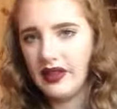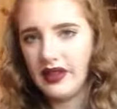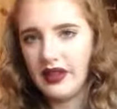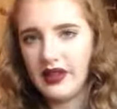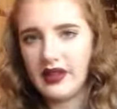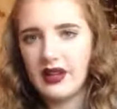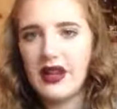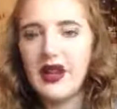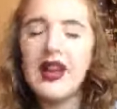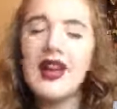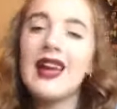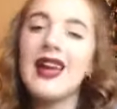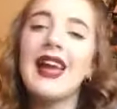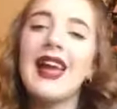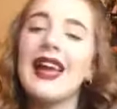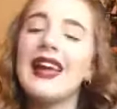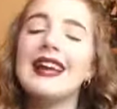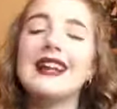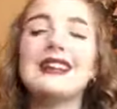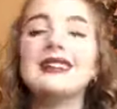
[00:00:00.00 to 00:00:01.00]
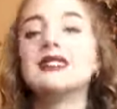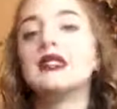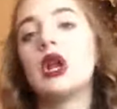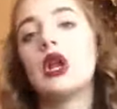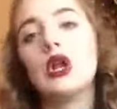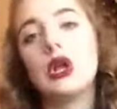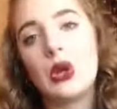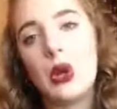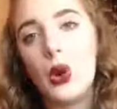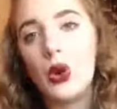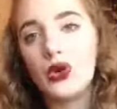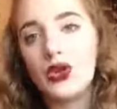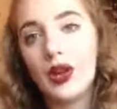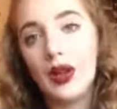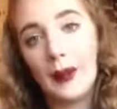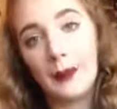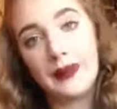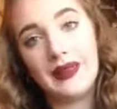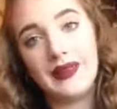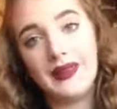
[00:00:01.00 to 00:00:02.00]
Like it is not
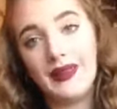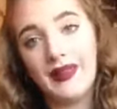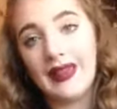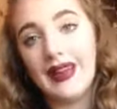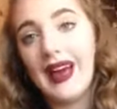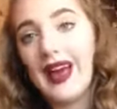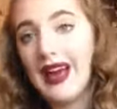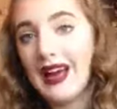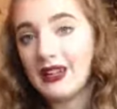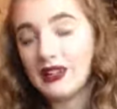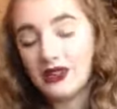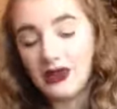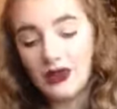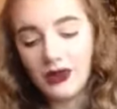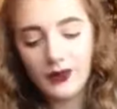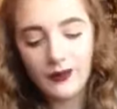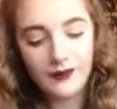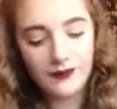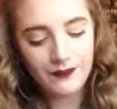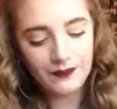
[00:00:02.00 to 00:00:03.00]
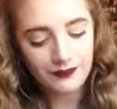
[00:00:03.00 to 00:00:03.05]
appealing at all.